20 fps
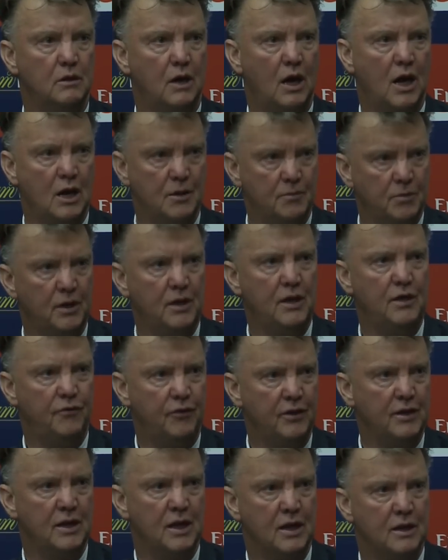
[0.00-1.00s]
I
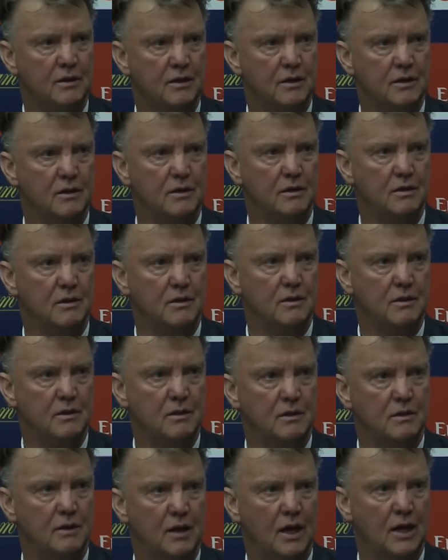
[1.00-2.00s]
believe in that.
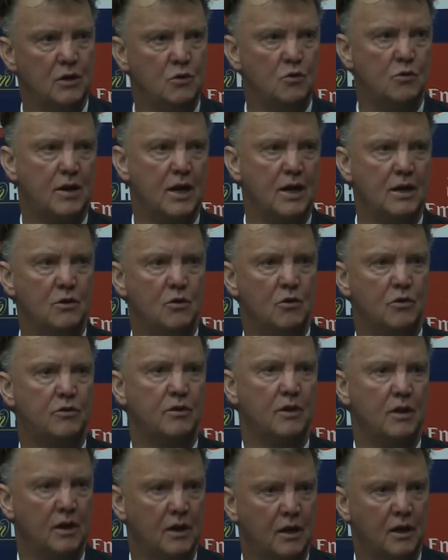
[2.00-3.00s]
And you
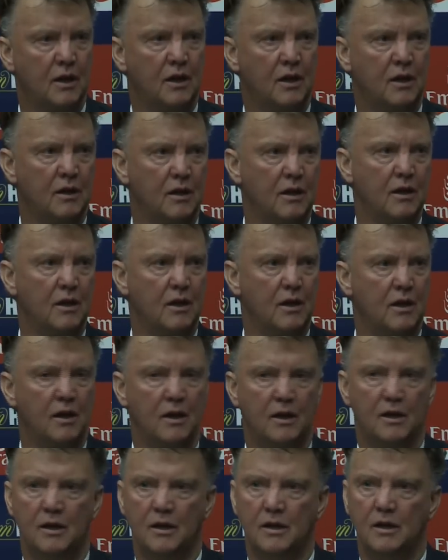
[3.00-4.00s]
cannot
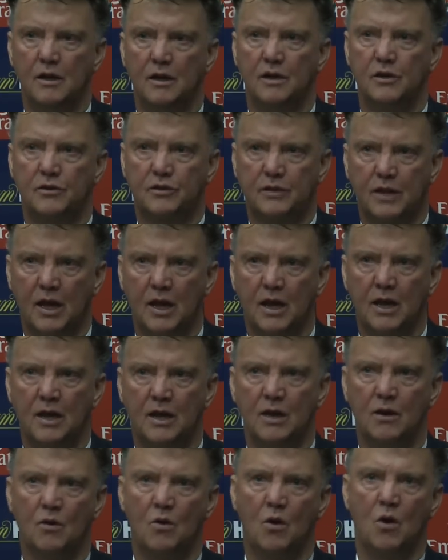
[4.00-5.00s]

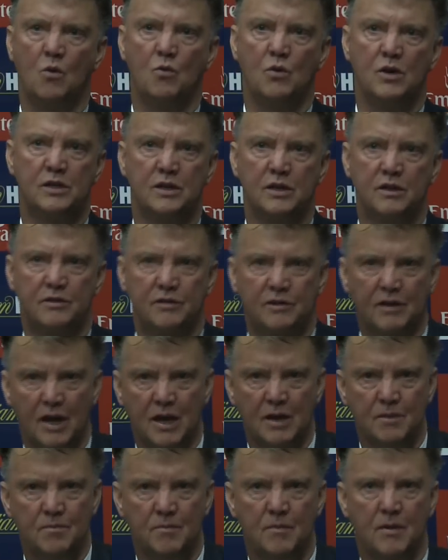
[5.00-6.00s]
stay with the
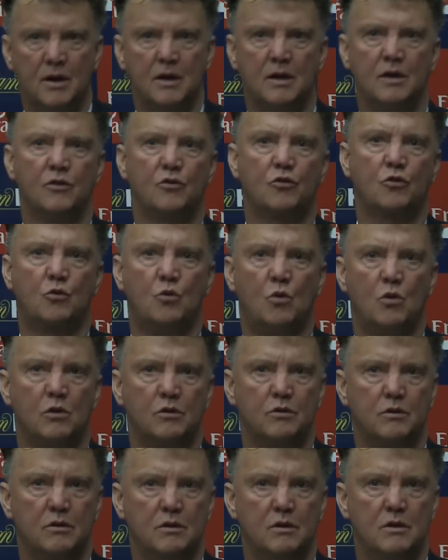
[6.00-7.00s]
same
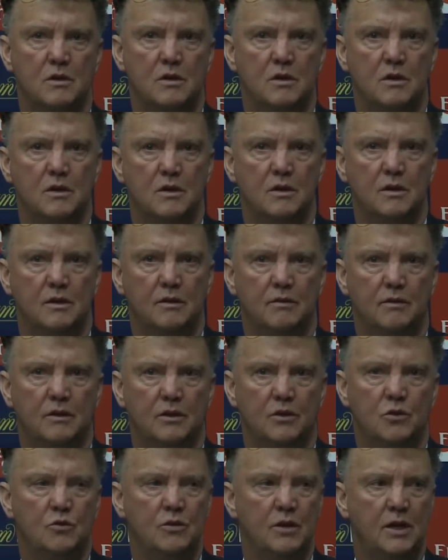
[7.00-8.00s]
squad.
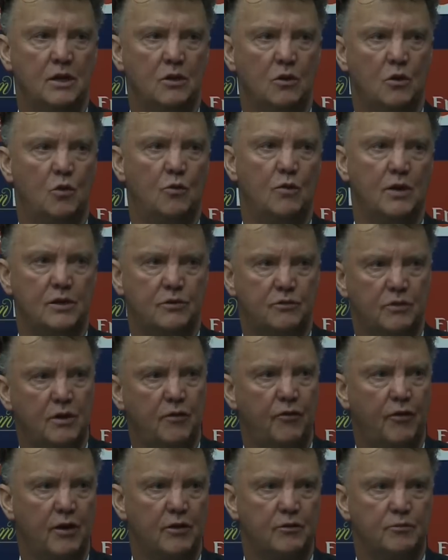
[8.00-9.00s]
You need always
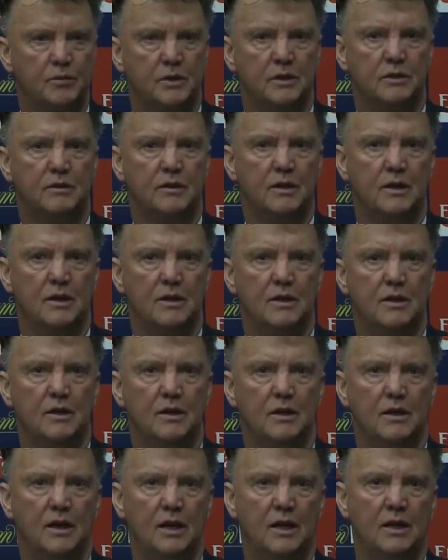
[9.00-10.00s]
refreshment.
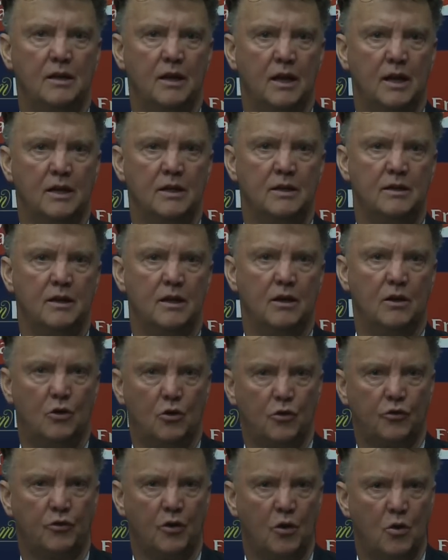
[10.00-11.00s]
And
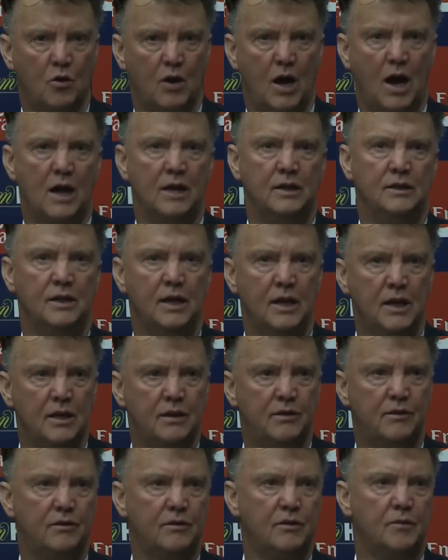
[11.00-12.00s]
also, I
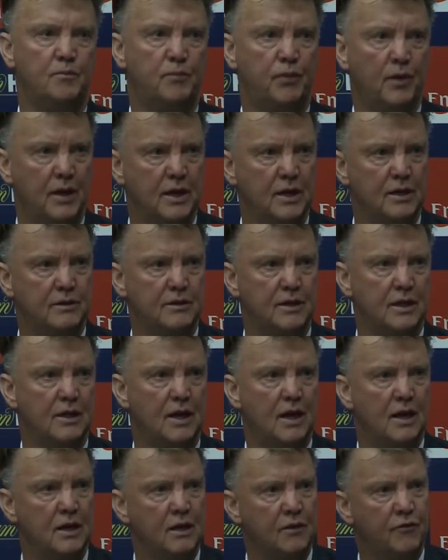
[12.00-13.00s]
need the players that
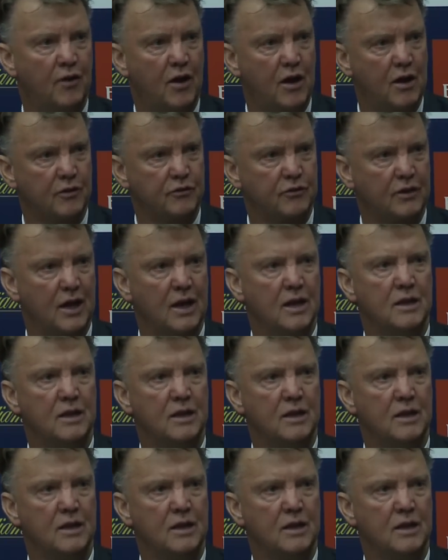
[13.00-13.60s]
I have asked.